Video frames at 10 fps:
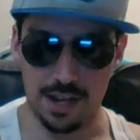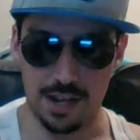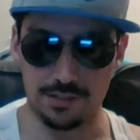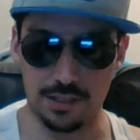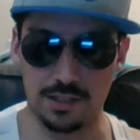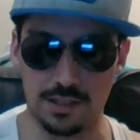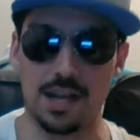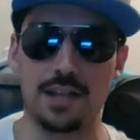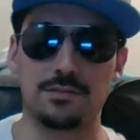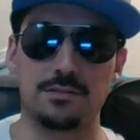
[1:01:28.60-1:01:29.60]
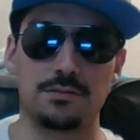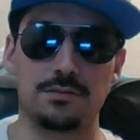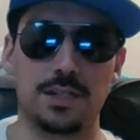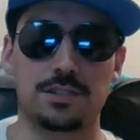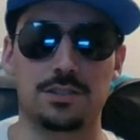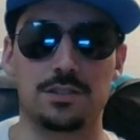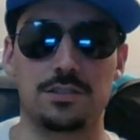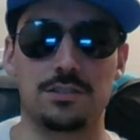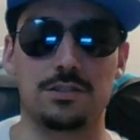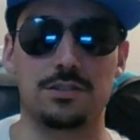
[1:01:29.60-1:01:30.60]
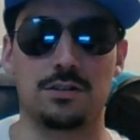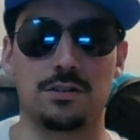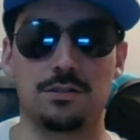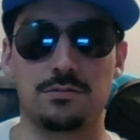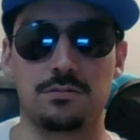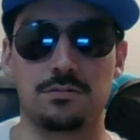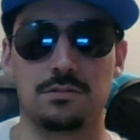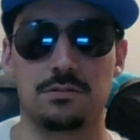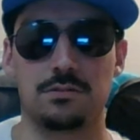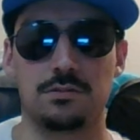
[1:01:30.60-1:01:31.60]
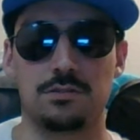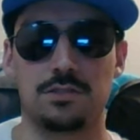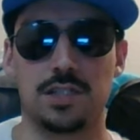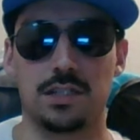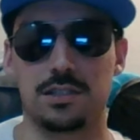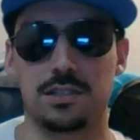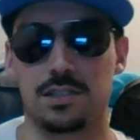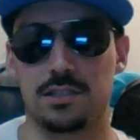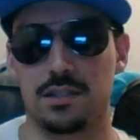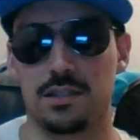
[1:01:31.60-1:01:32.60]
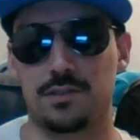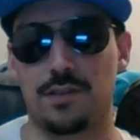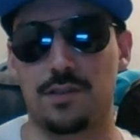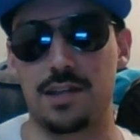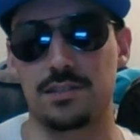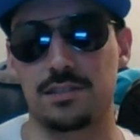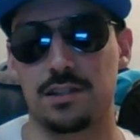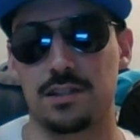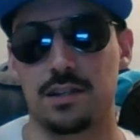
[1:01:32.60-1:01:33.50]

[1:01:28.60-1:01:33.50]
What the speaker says: have a good night. Make sure you do your own due diligence on these fights.